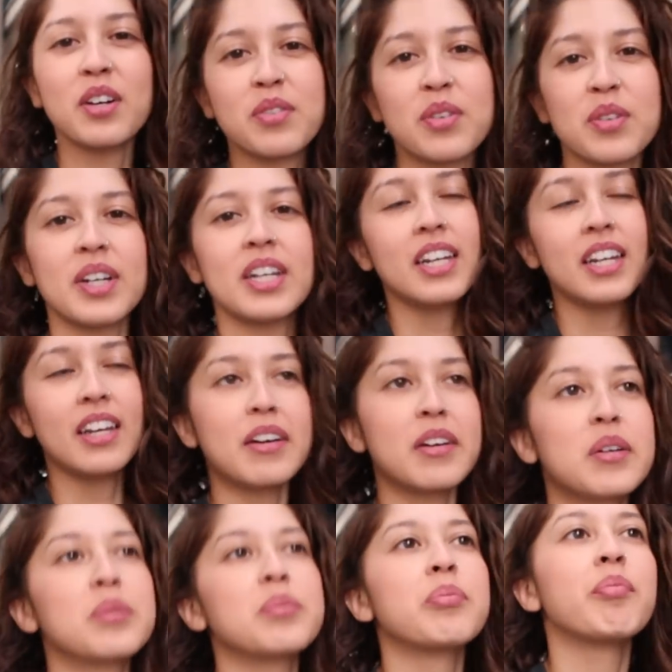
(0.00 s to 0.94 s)
over right
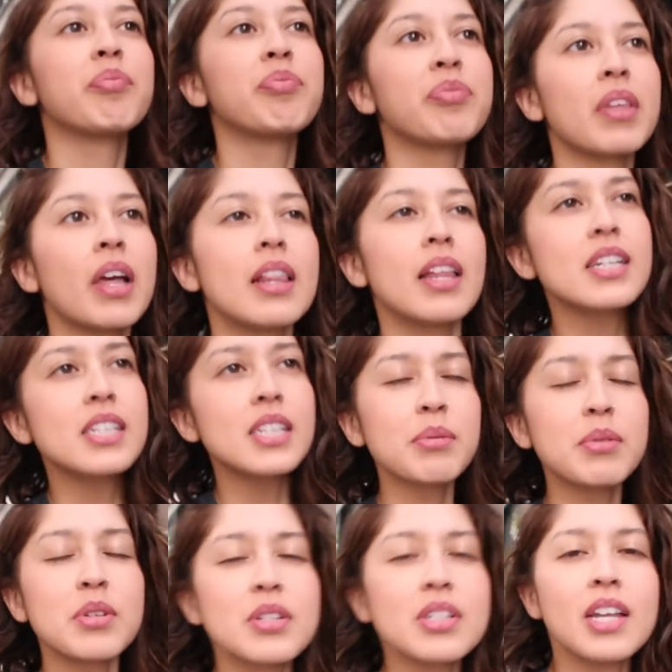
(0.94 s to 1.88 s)
now. Last
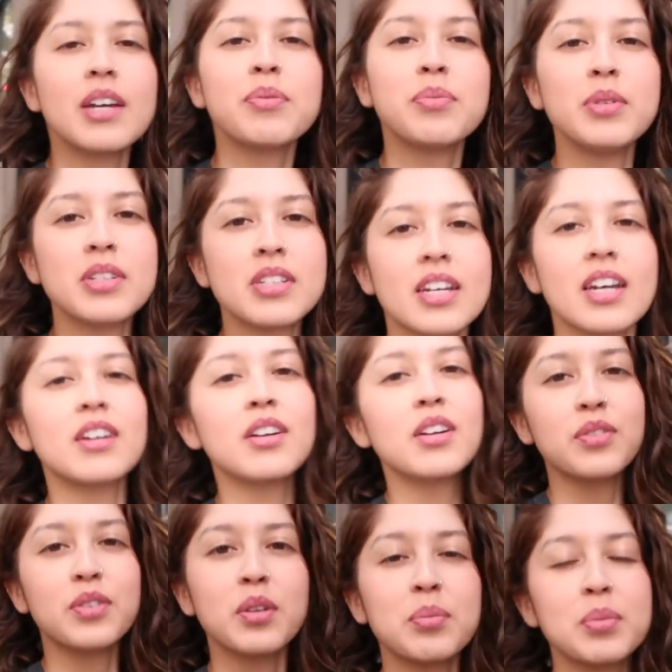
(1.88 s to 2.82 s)
time there was live music. I don't
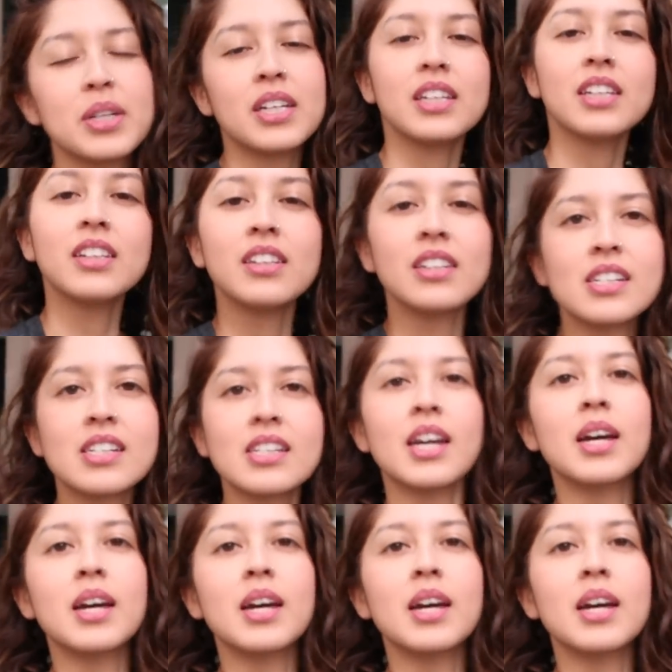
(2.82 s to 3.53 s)
know if there'll be any this